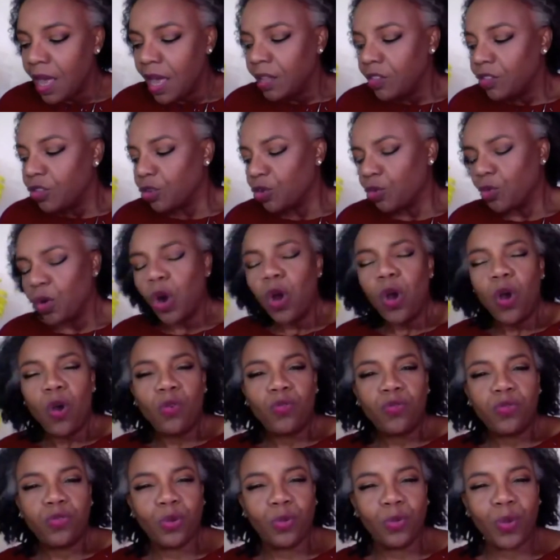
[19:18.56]
To grow
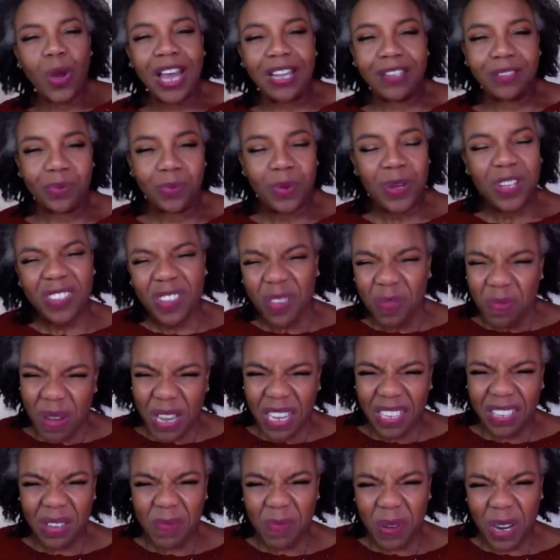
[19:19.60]
for what? What's the
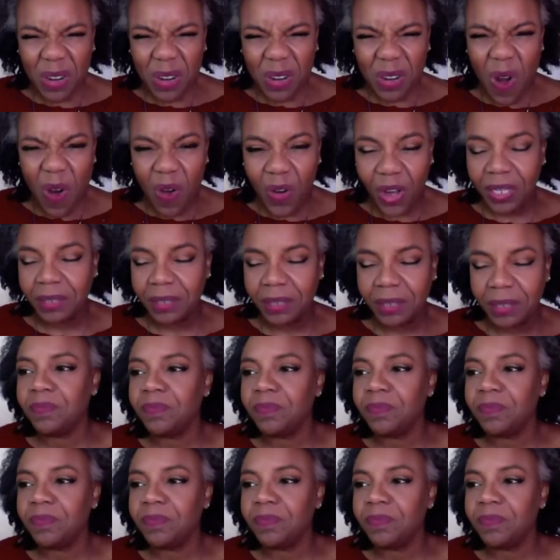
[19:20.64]
reason we're growing?